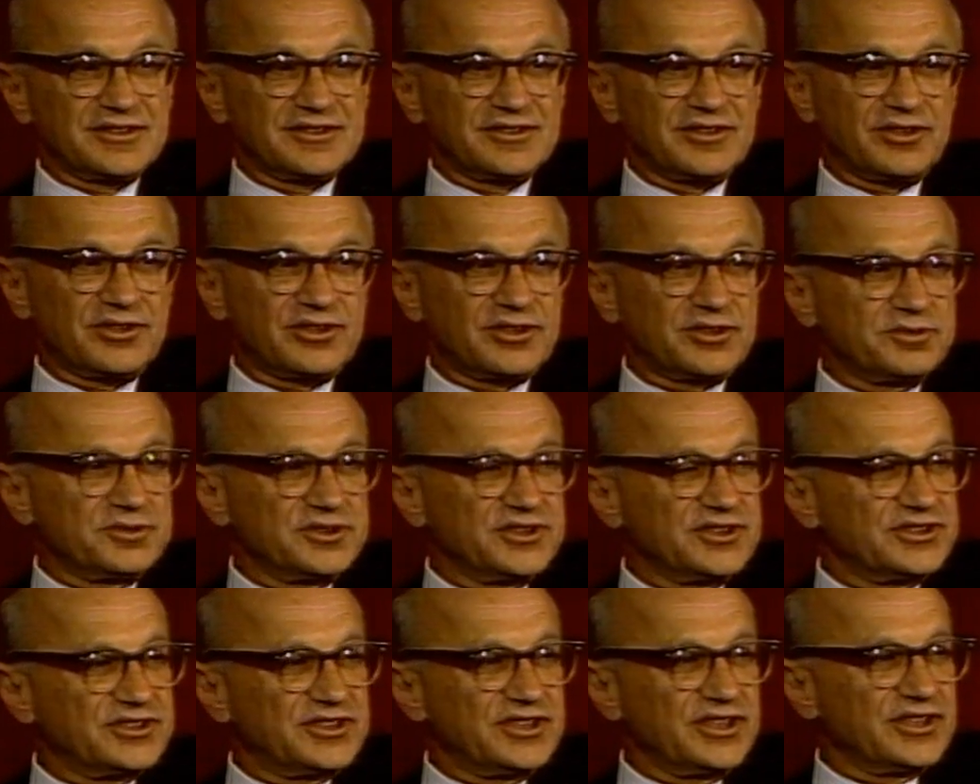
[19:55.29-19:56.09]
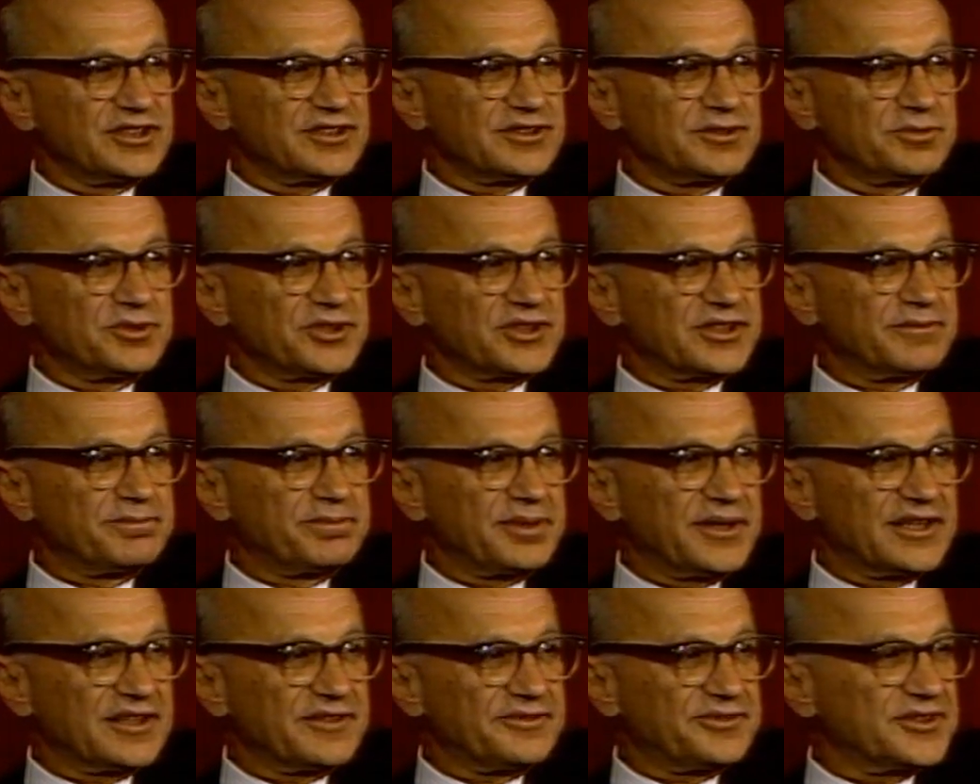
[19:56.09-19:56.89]
always deal with the
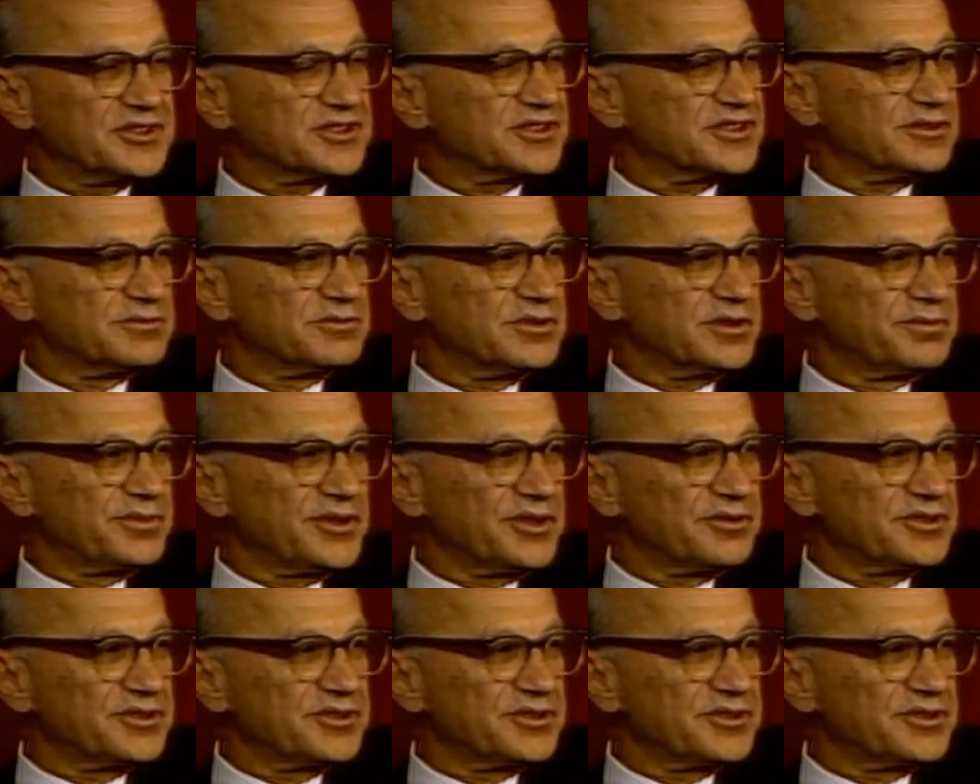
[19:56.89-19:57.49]
benefits that will be